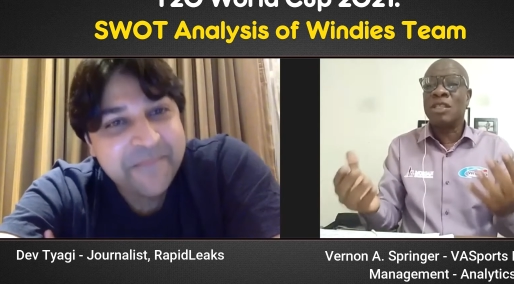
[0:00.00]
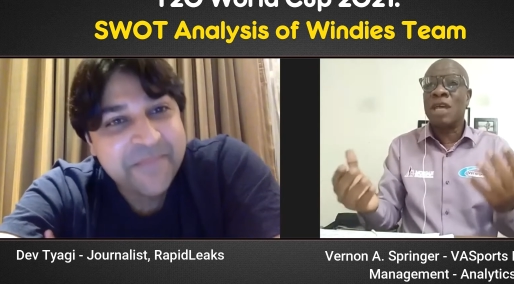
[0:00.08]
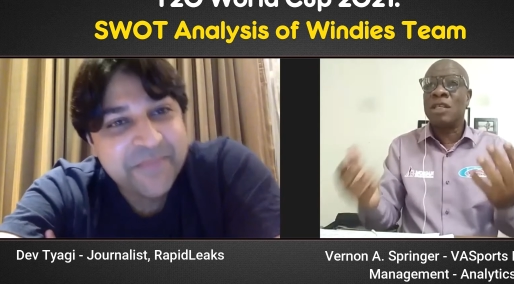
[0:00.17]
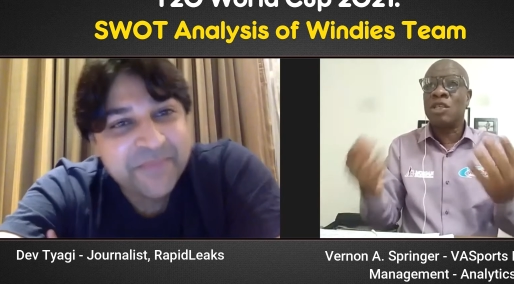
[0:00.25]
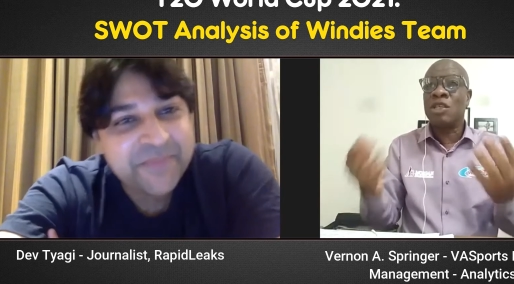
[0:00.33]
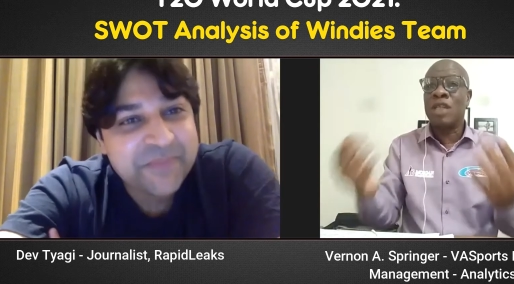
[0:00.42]
Speaker 1: And
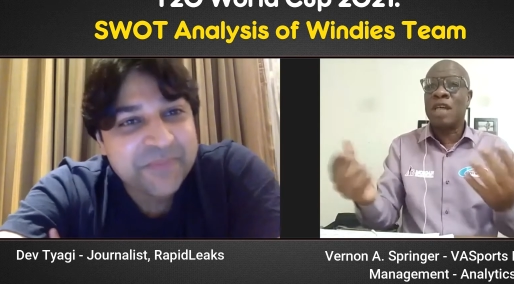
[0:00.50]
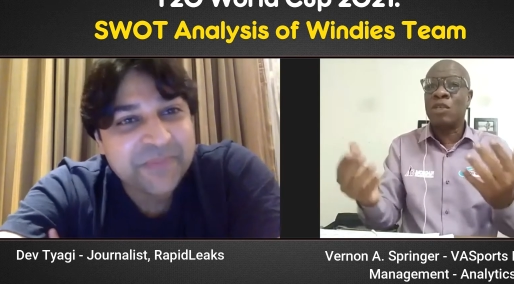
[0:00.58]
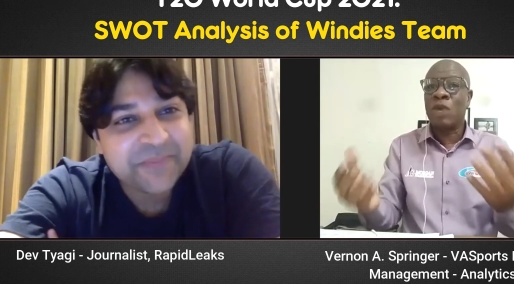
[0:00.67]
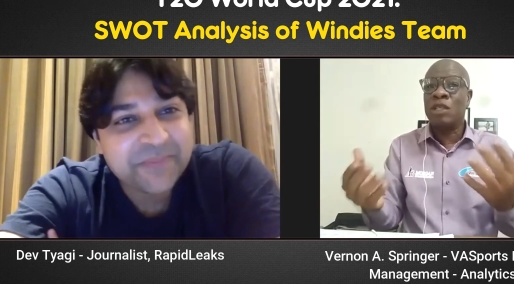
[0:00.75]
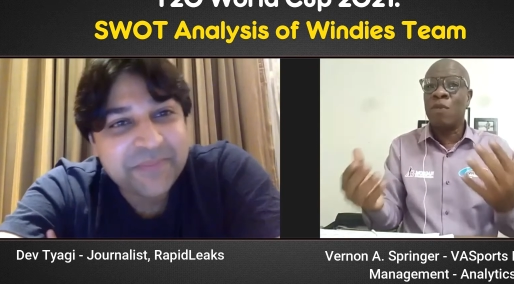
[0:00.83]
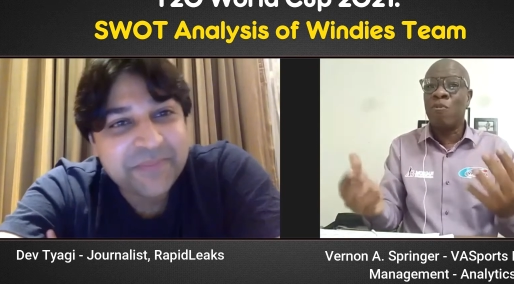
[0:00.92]
so that's why
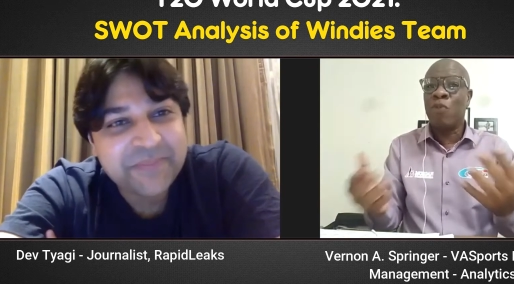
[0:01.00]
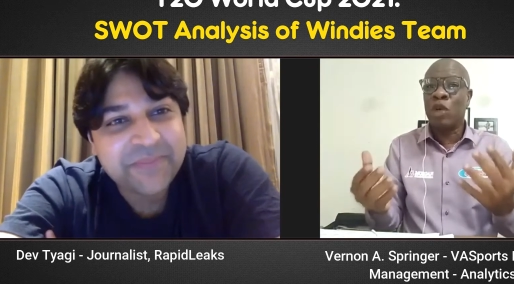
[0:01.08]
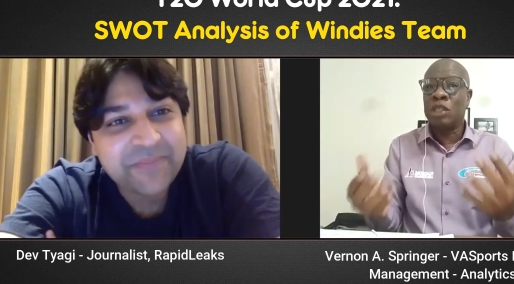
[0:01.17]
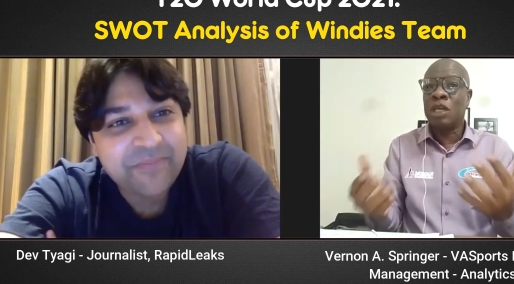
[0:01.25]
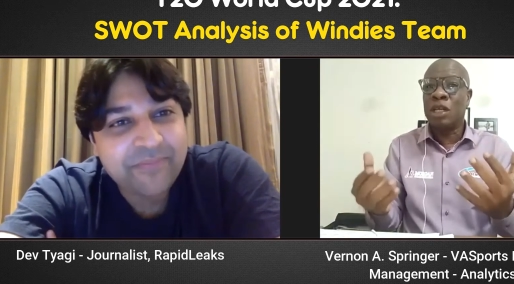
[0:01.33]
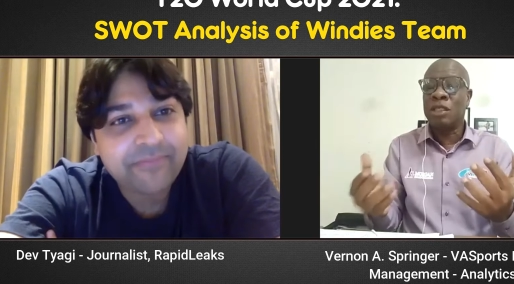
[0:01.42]
it's
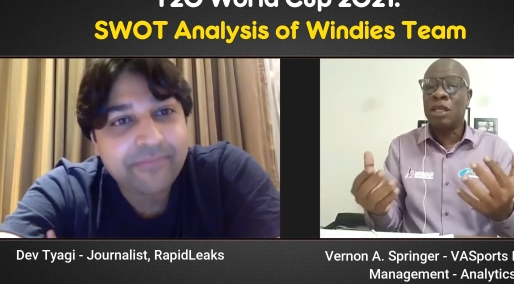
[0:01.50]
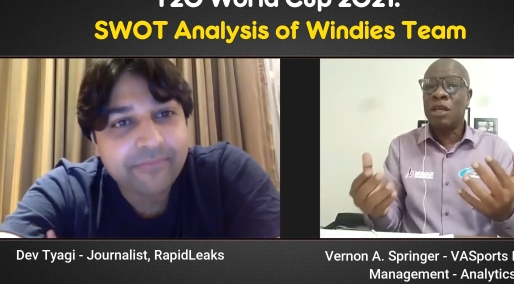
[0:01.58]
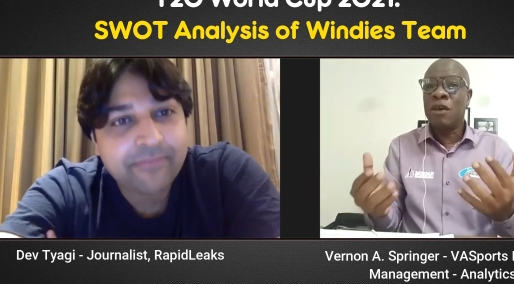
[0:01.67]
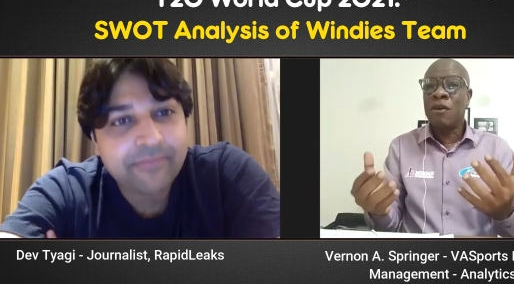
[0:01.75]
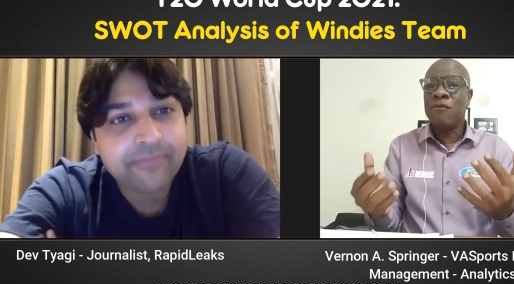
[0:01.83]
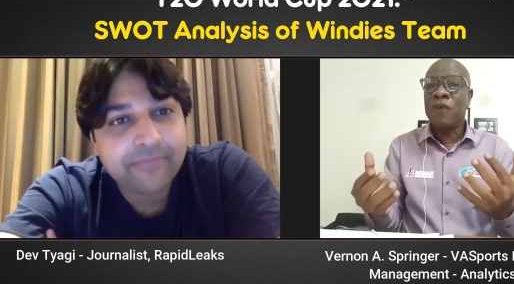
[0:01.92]
important
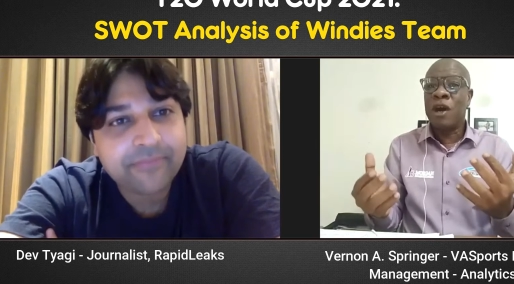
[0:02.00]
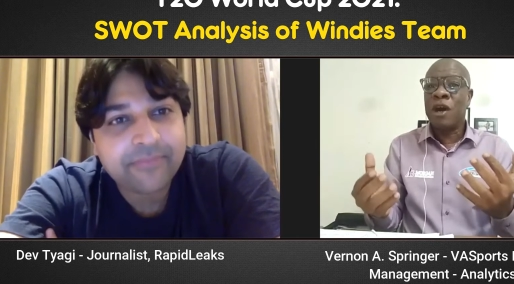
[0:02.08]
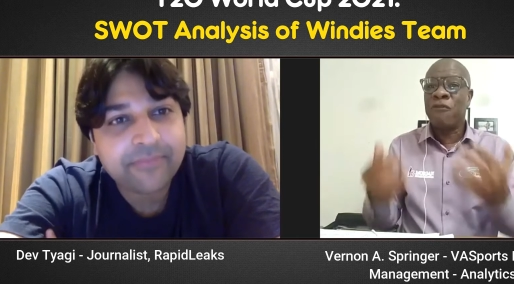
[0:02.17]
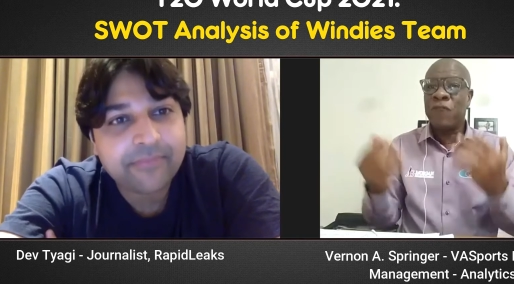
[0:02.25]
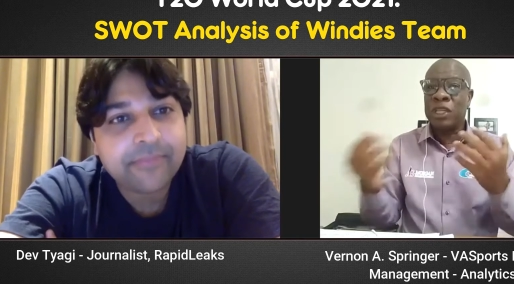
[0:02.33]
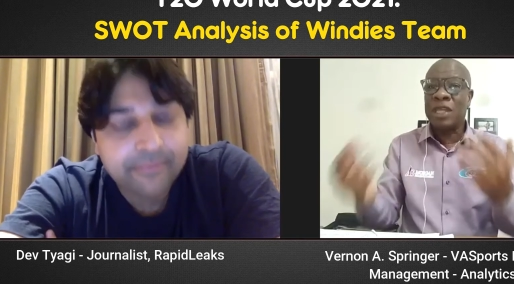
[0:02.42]
for a
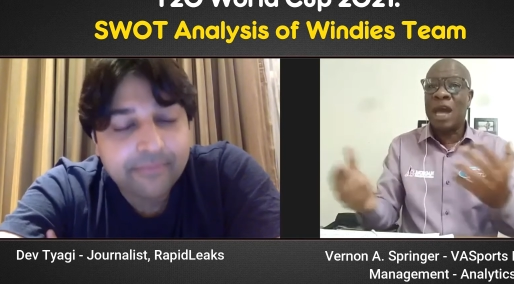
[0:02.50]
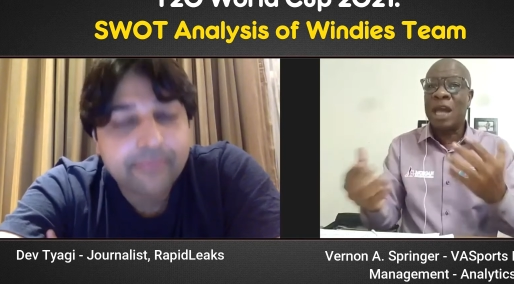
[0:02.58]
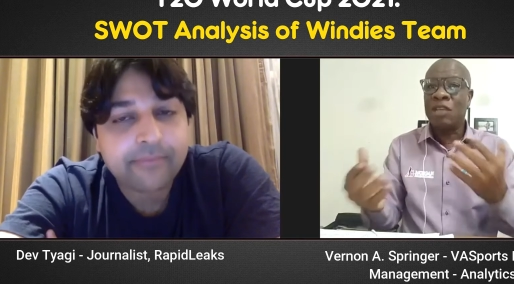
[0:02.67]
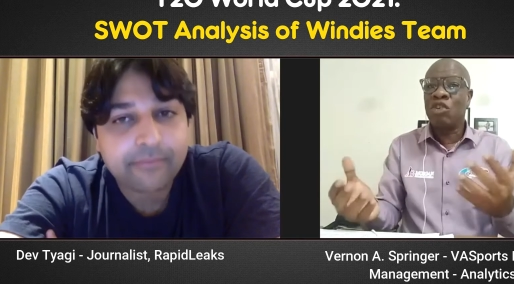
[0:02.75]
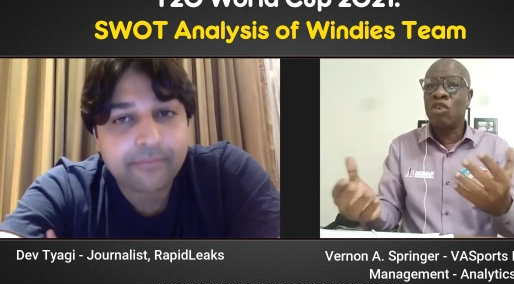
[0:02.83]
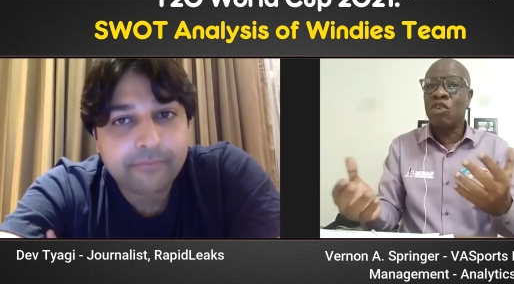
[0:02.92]
fit
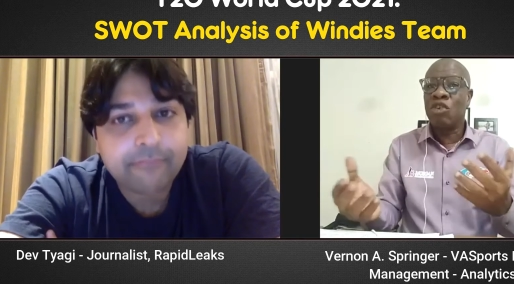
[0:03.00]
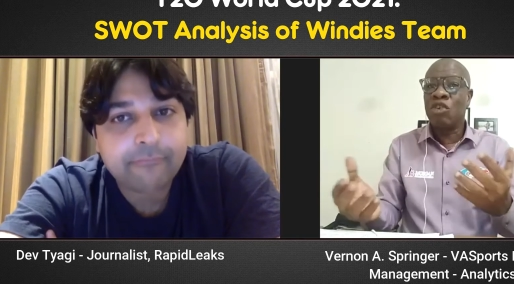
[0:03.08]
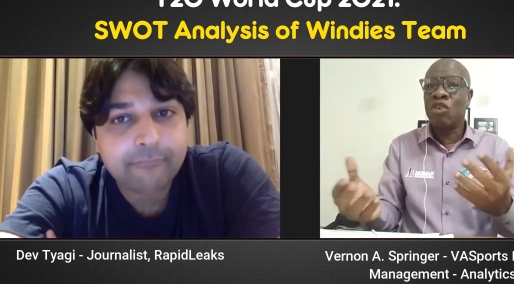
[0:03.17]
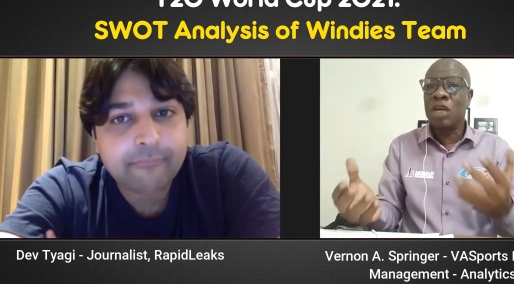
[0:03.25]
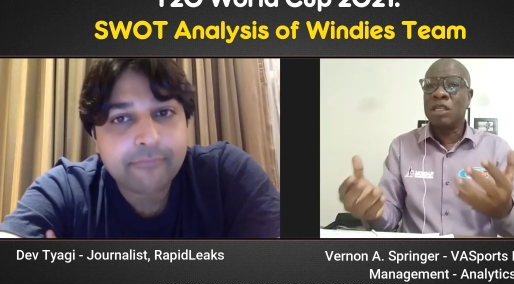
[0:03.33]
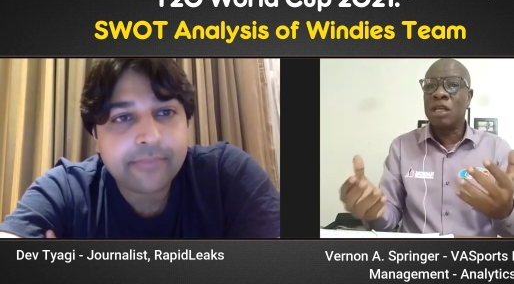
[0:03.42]
Andrew
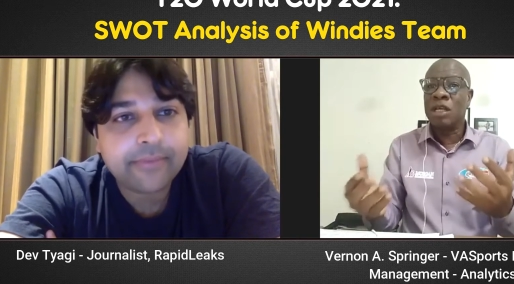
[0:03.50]
Russell